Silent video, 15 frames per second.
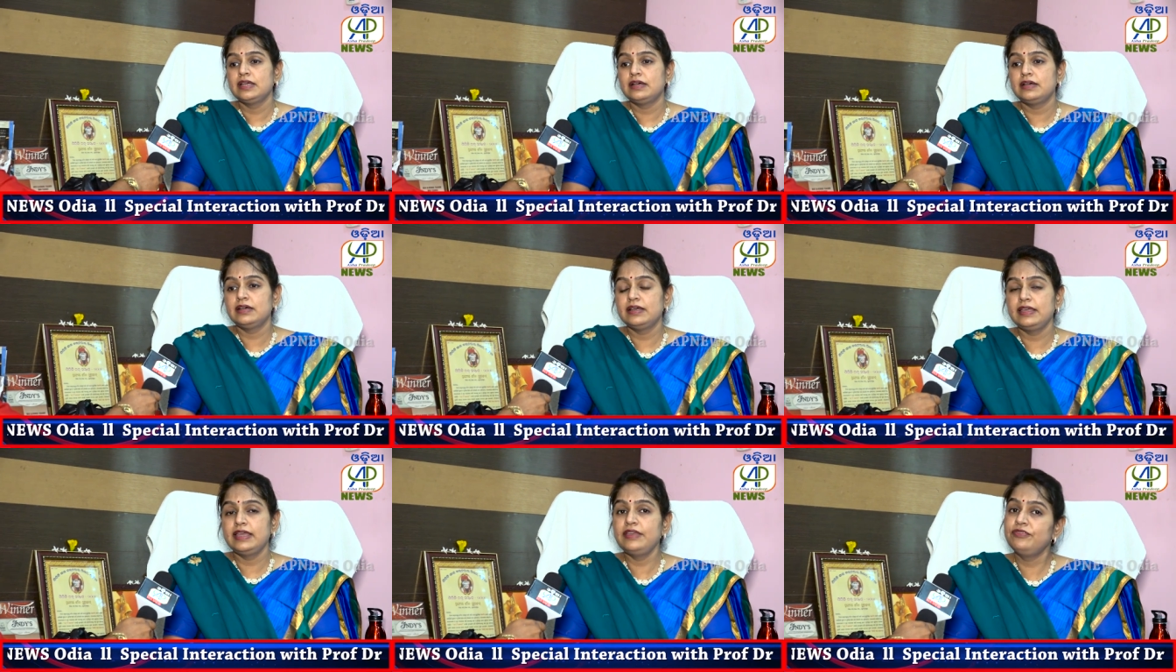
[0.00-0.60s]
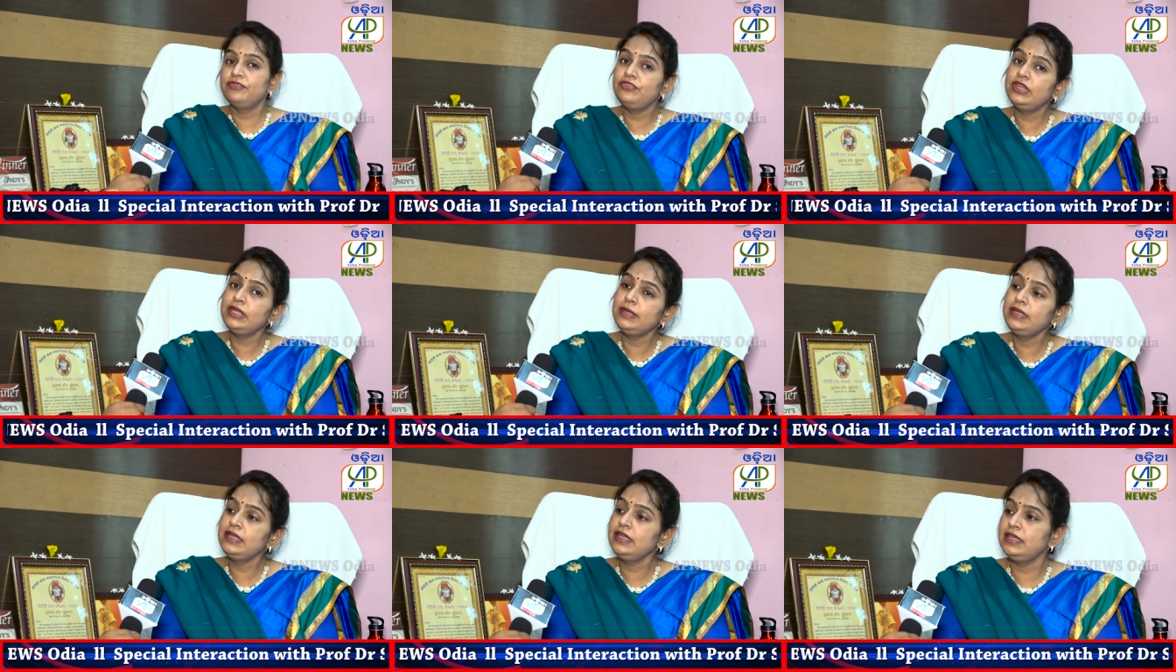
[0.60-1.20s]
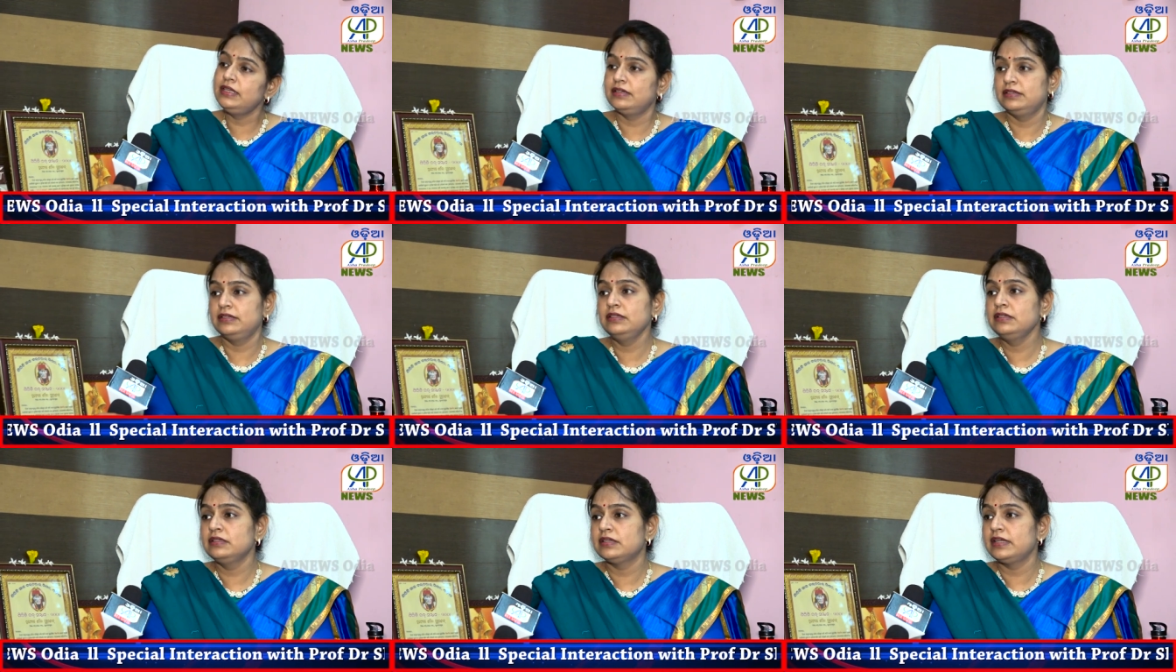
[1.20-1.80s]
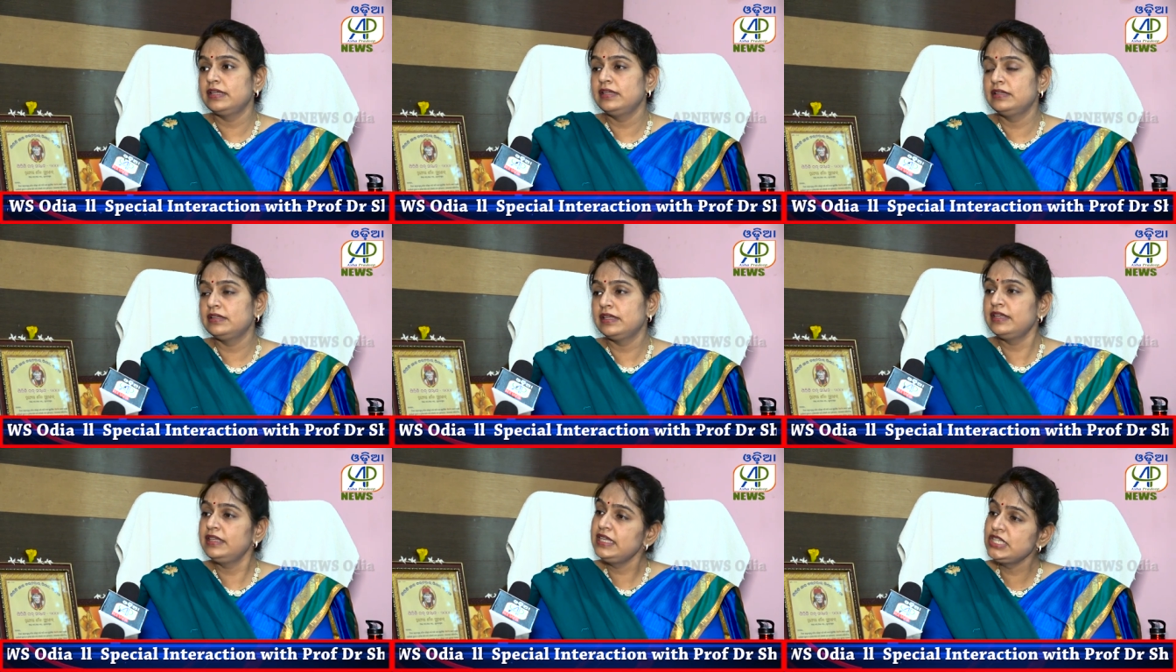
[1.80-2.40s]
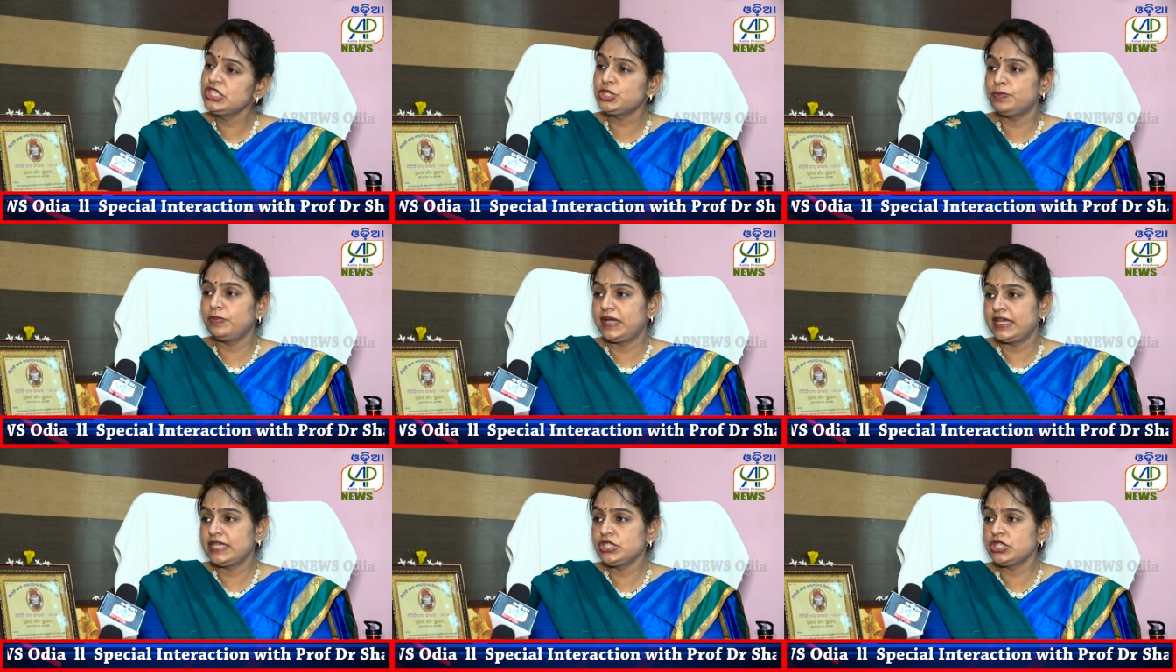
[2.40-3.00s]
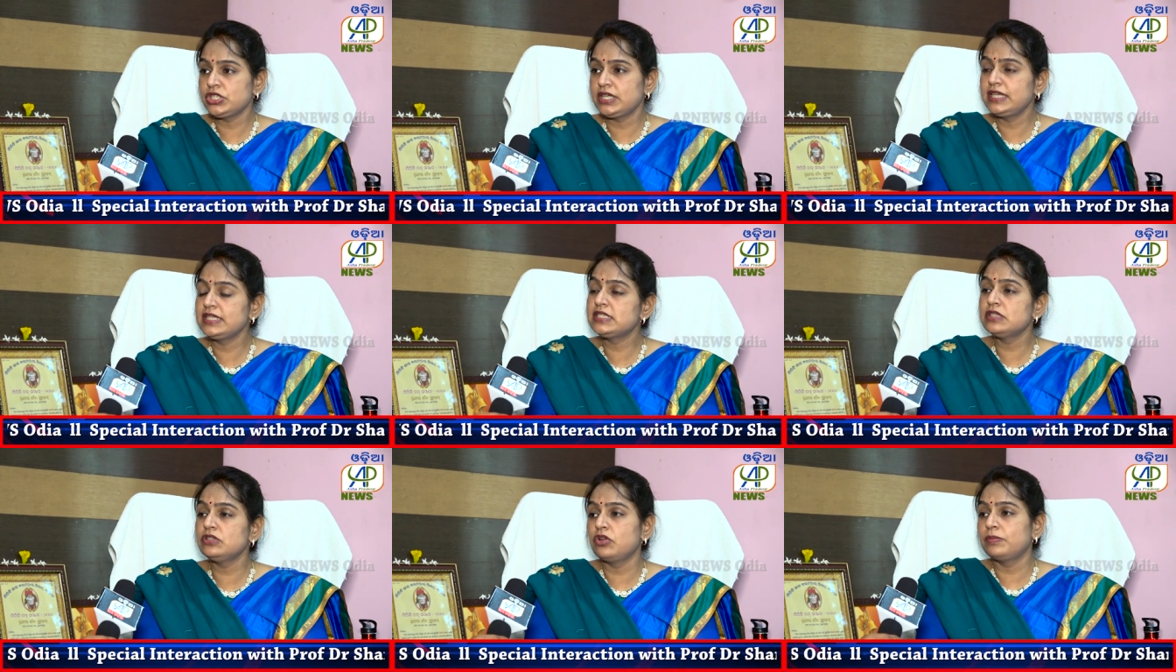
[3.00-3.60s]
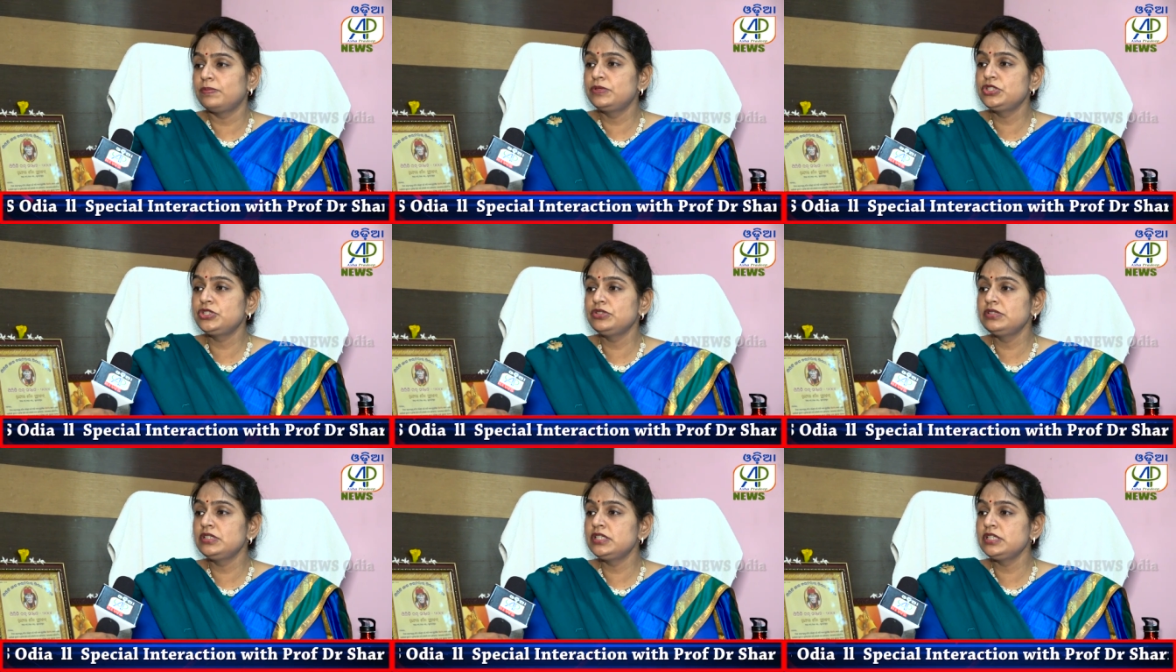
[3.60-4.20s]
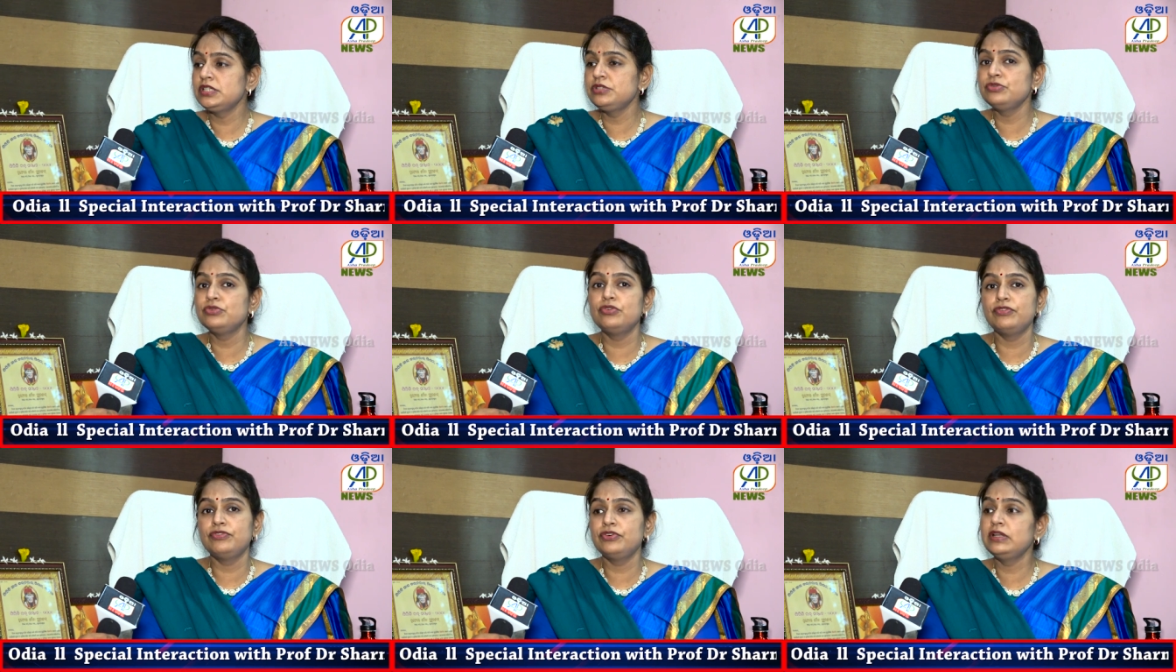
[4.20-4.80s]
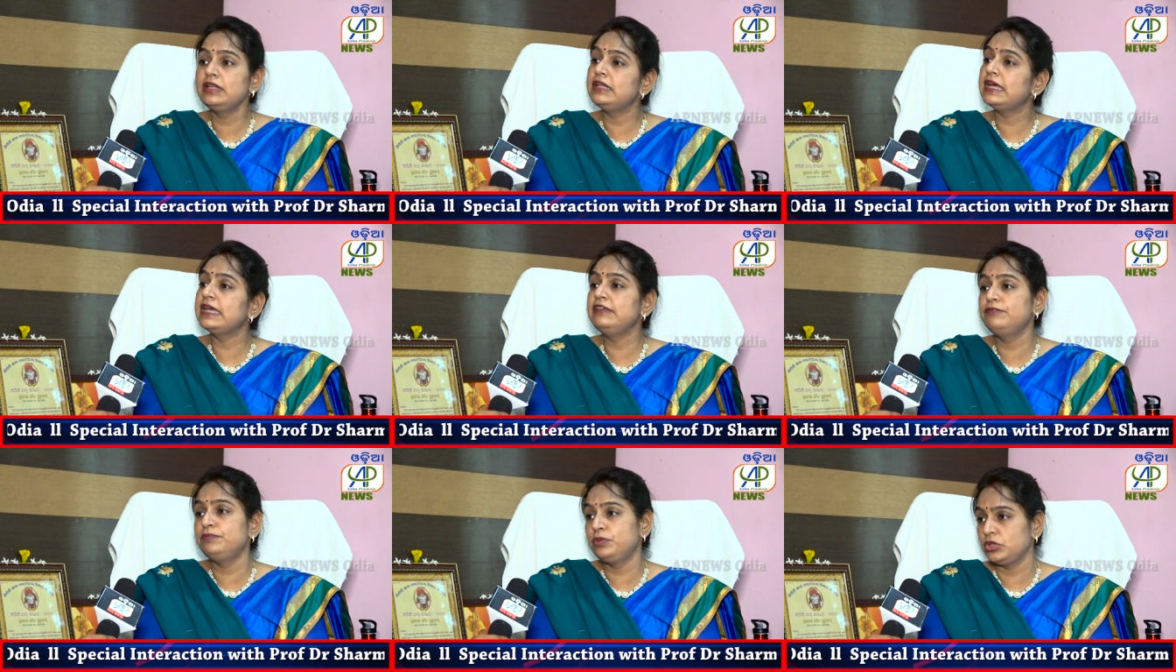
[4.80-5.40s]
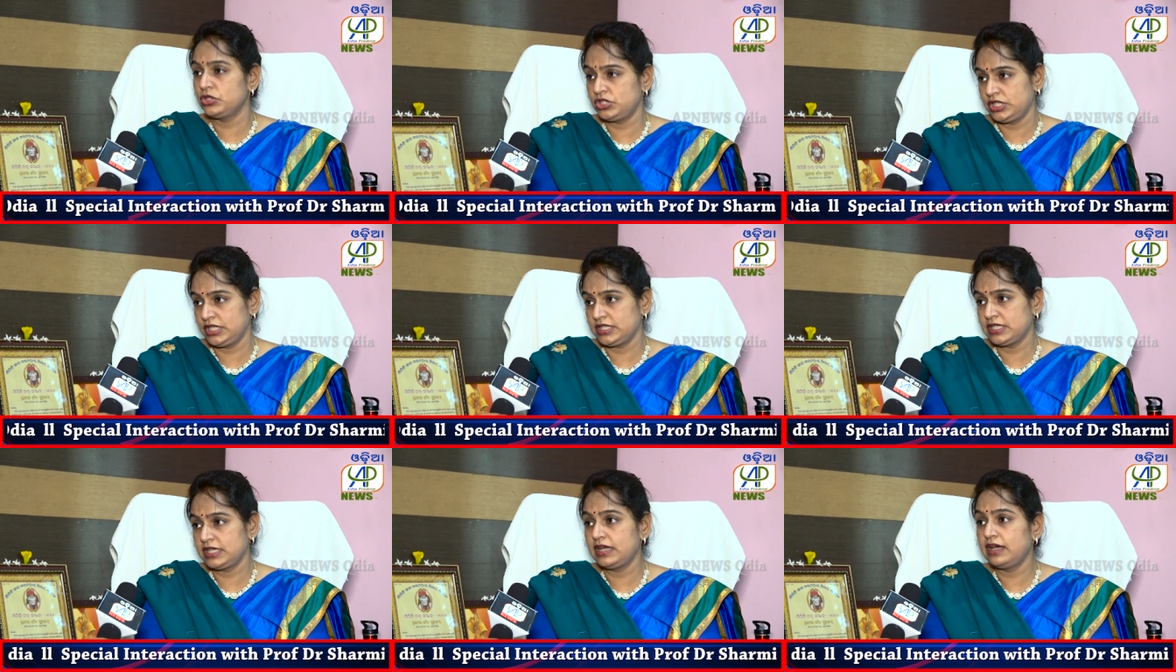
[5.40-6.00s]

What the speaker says: Every year, each batch gets an opportunity to go for live project